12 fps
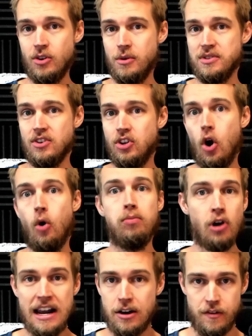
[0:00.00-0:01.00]
it was a
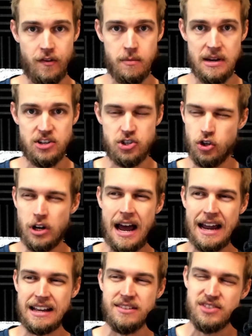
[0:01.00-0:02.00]
no-brainer for me. Should I
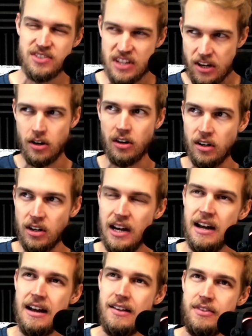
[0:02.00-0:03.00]
consider
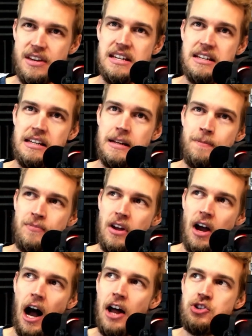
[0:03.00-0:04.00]
the
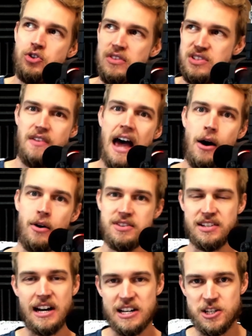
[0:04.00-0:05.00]
hundreds of hours that
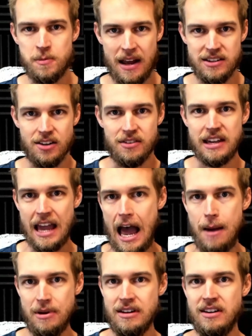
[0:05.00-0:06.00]
I spent on the
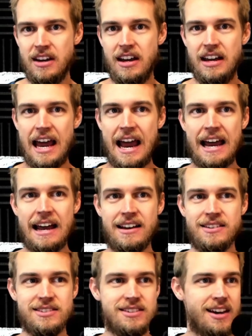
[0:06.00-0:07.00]
cabin
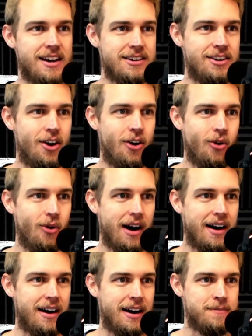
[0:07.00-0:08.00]
as
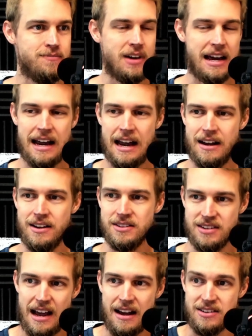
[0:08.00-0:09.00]

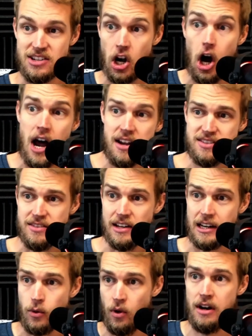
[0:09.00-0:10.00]
as a cost? And
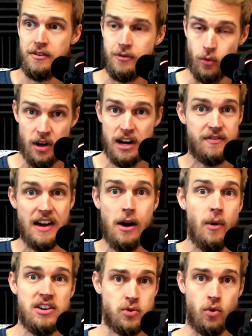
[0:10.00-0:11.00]
like, what if I
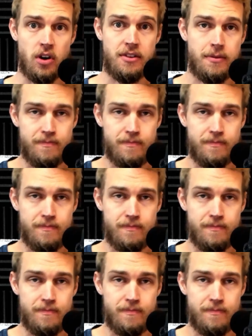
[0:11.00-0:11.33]
was worth